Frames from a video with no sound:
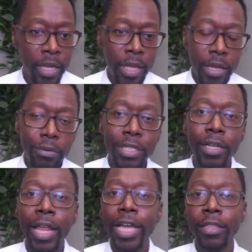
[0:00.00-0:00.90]
it
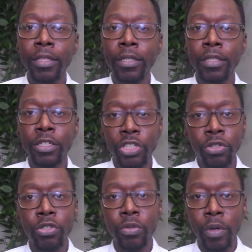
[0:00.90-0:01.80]
wasn't like the
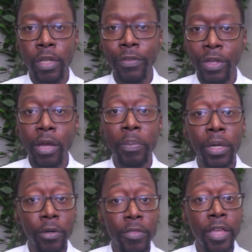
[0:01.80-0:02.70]
Jews were living up
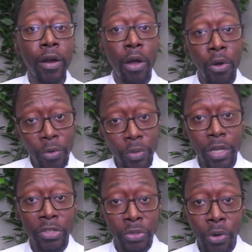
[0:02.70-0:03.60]
under their
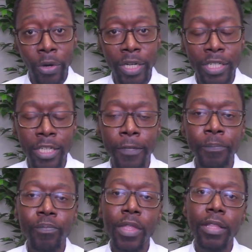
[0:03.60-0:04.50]
own authority.